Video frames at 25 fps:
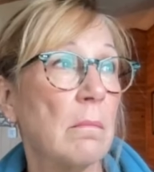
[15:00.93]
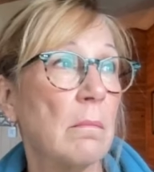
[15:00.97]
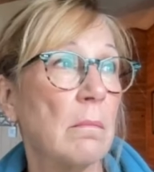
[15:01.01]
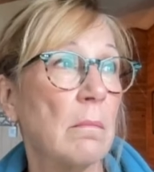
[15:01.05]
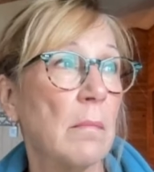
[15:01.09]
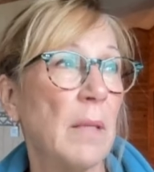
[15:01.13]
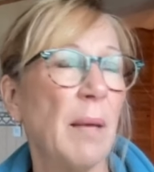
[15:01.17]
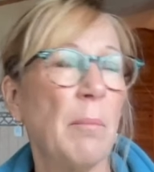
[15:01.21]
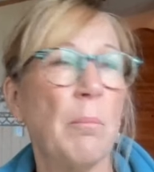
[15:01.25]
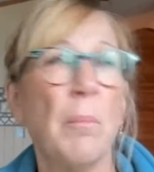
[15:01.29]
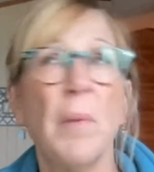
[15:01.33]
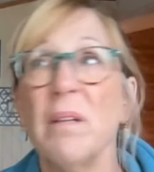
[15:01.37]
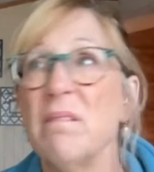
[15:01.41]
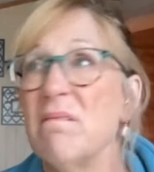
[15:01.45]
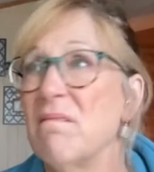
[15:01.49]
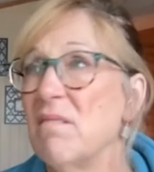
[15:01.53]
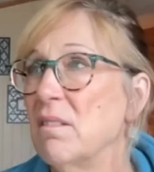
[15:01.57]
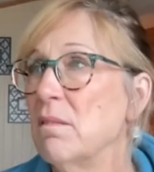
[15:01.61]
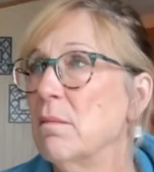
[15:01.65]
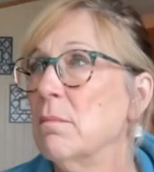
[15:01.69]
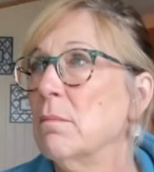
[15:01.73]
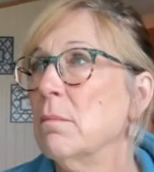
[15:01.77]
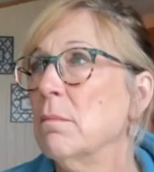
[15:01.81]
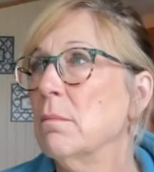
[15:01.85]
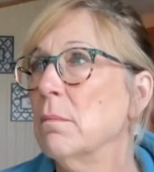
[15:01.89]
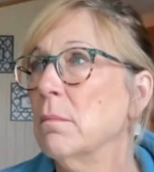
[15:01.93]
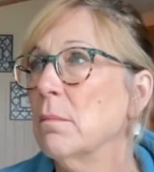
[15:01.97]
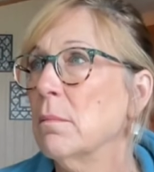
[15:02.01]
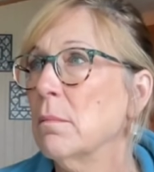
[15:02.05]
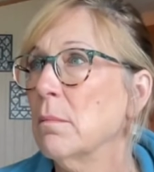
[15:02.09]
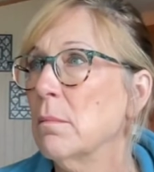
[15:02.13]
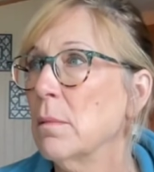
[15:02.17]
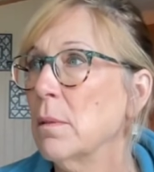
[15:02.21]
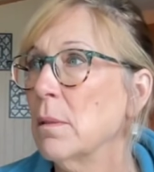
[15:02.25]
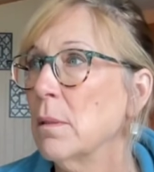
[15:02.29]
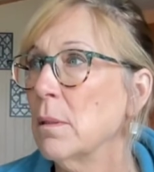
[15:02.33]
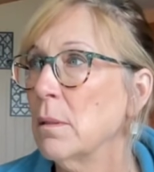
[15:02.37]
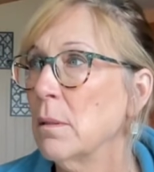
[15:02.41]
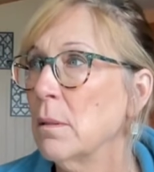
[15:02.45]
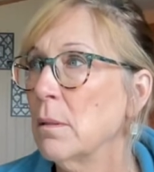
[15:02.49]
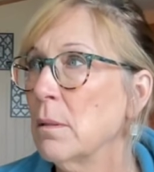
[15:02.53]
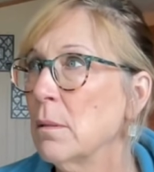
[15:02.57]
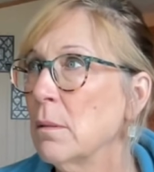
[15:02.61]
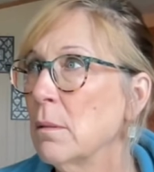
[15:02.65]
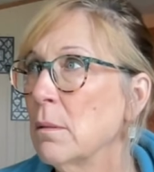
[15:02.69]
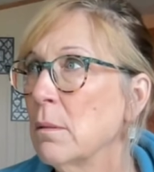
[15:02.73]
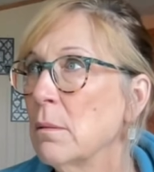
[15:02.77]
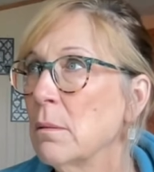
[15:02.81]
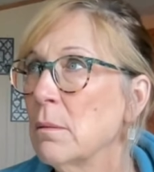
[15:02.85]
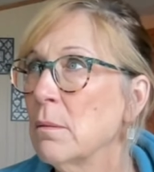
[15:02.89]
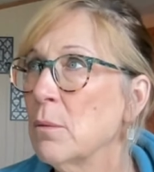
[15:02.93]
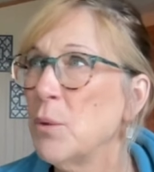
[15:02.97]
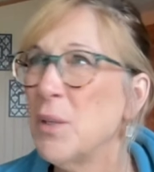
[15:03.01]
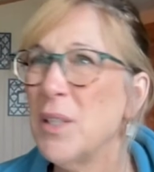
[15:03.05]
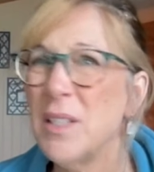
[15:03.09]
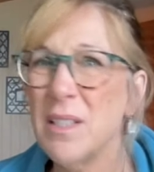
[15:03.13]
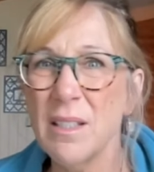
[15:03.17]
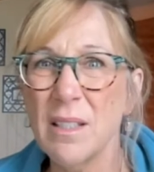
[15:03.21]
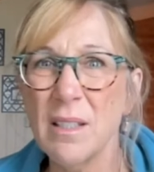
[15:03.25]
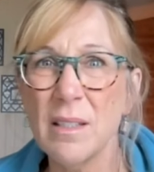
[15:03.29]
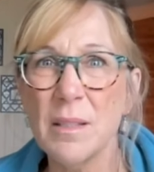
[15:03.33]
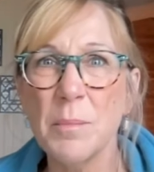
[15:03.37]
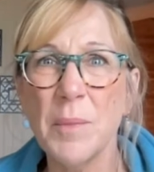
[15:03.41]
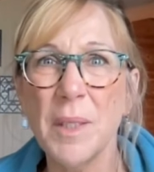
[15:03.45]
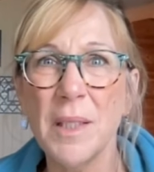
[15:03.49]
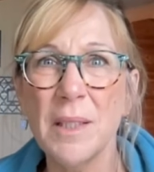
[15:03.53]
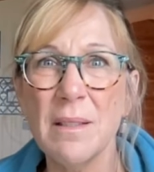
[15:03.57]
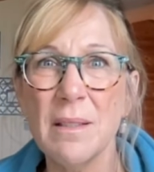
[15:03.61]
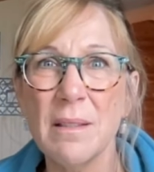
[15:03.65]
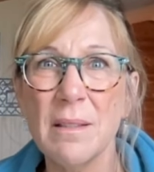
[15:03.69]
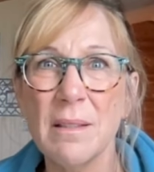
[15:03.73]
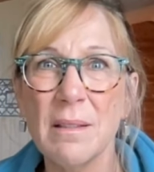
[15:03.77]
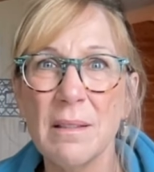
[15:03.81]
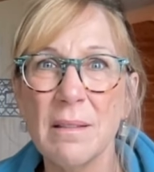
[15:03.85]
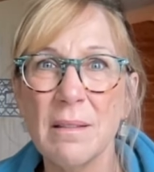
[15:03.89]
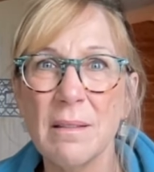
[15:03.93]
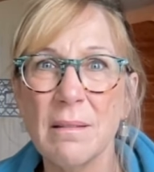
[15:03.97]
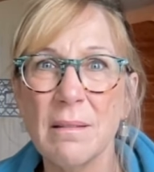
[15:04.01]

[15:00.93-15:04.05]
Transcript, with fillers: yeah, months. Three to six months.